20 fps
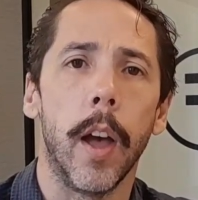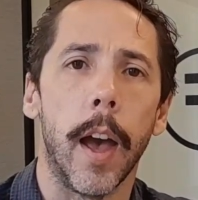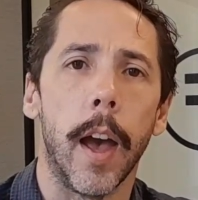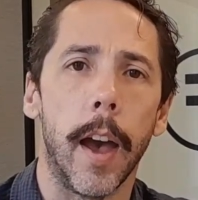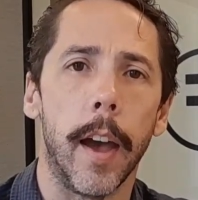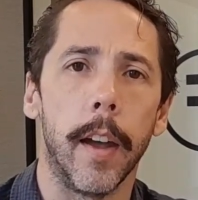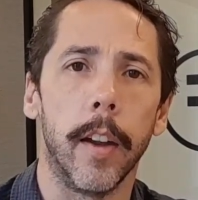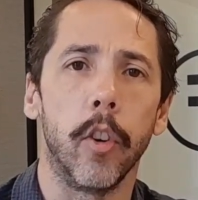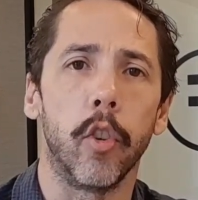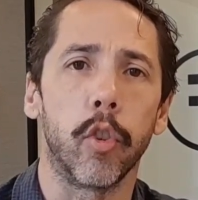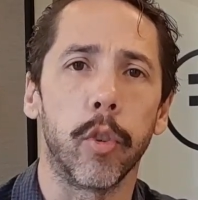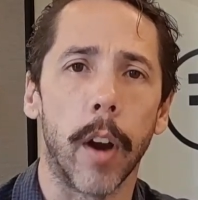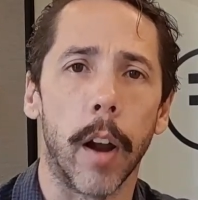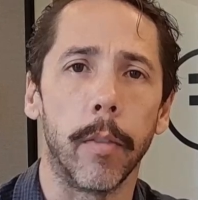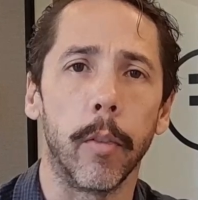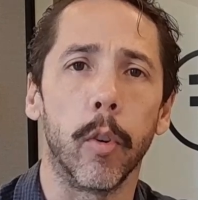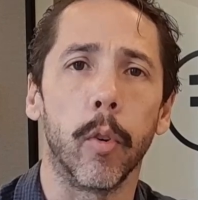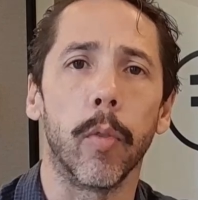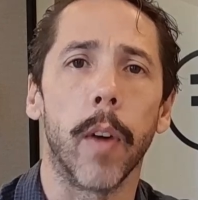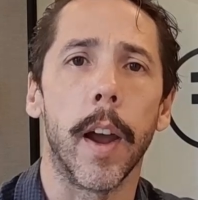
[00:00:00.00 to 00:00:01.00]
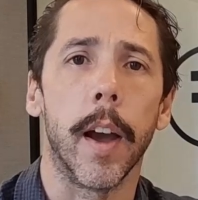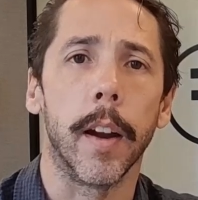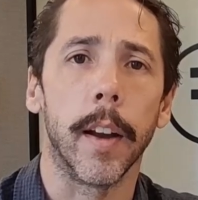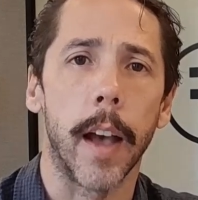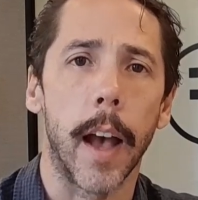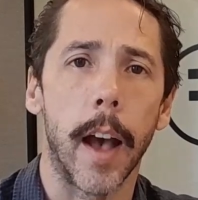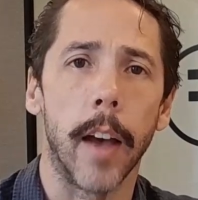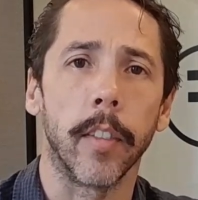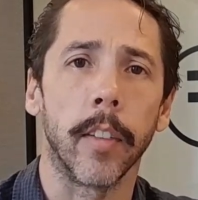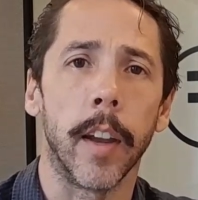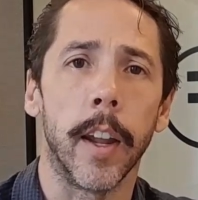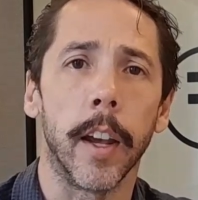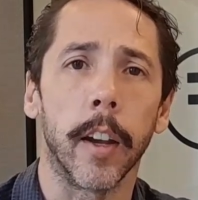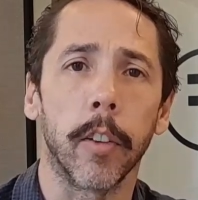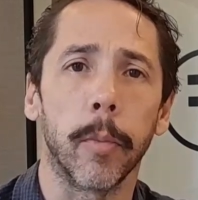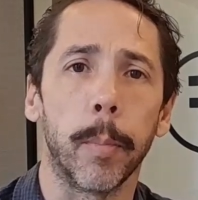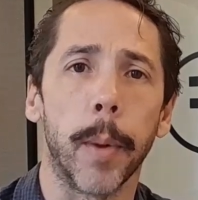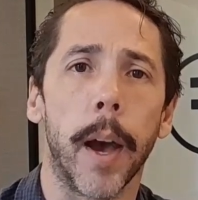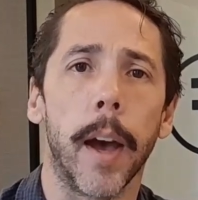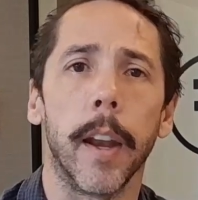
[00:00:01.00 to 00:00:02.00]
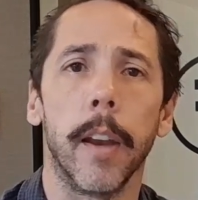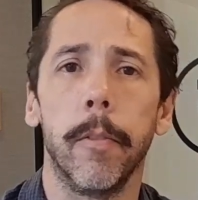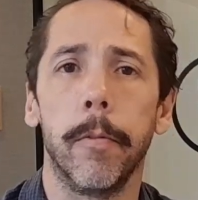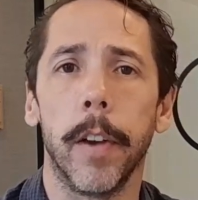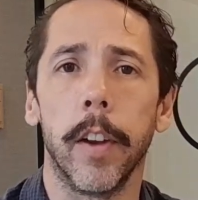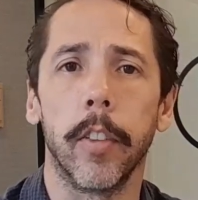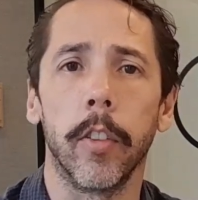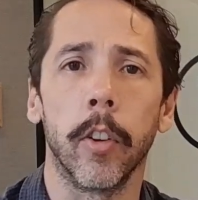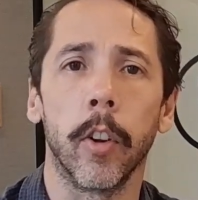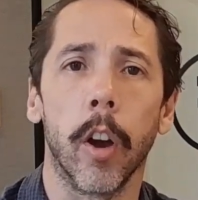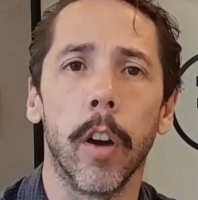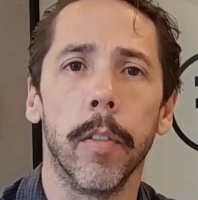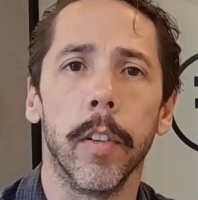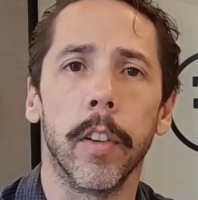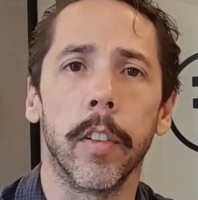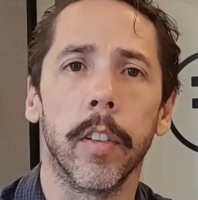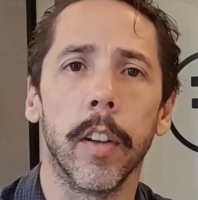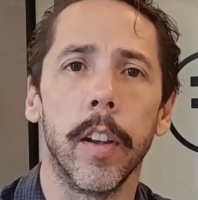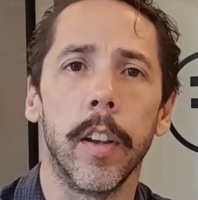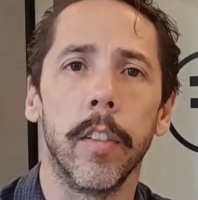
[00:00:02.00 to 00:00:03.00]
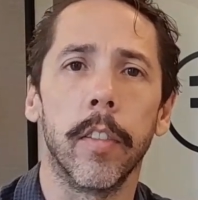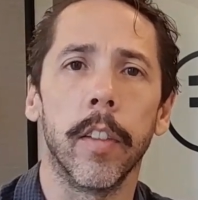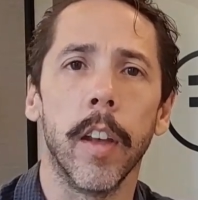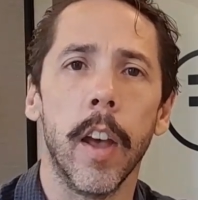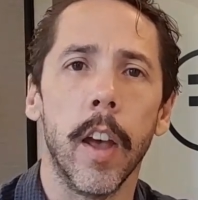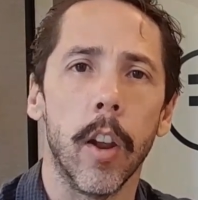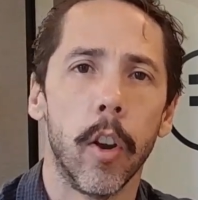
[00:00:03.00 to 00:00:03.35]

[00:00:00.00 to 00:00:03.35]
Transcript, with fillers: and travel around as an expat, investing overseas,